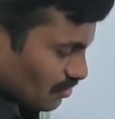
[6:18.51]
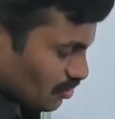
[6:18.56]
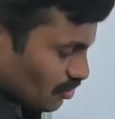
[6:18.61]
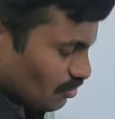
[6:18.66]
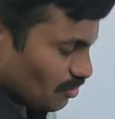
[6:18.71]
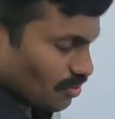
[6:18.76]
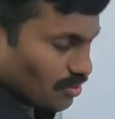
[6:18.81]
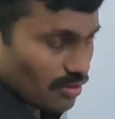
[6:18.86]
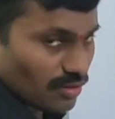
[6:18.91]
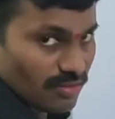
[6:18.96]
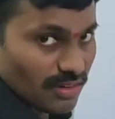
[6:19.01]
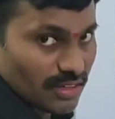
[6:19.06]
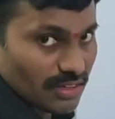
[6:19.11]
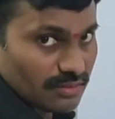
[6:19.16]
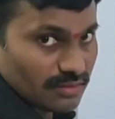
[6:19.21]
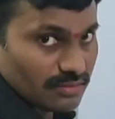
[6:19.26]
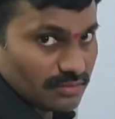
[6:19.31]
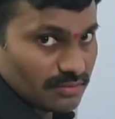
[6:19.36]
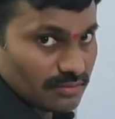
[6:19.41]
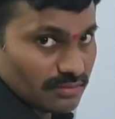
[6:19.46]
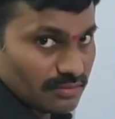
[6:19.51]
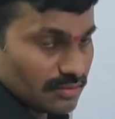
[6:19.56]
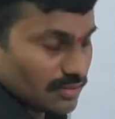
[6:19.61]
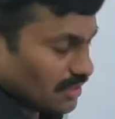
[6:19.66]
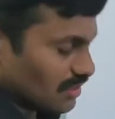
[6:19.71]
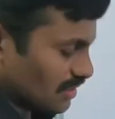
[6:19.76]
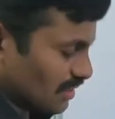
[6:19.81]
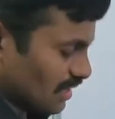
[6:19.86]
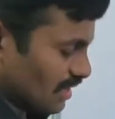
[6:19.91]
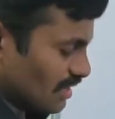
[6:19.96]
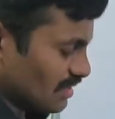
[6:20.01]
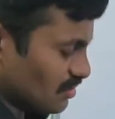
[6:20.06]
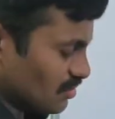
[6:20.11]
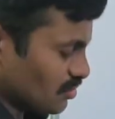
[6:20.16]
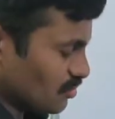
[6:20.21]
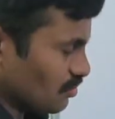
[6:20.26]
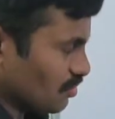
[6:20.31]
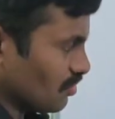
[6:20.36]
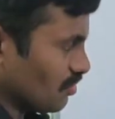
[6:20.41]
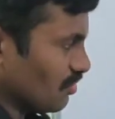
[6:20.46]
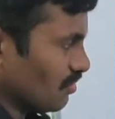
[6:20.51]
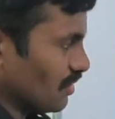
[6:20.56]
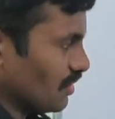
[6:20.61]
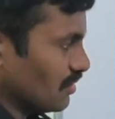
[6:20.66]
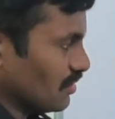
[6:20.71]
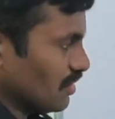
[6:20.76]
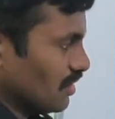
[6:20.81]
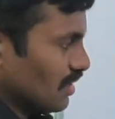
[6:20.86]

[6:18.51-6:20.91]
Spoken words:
2 power 1. It has 2 power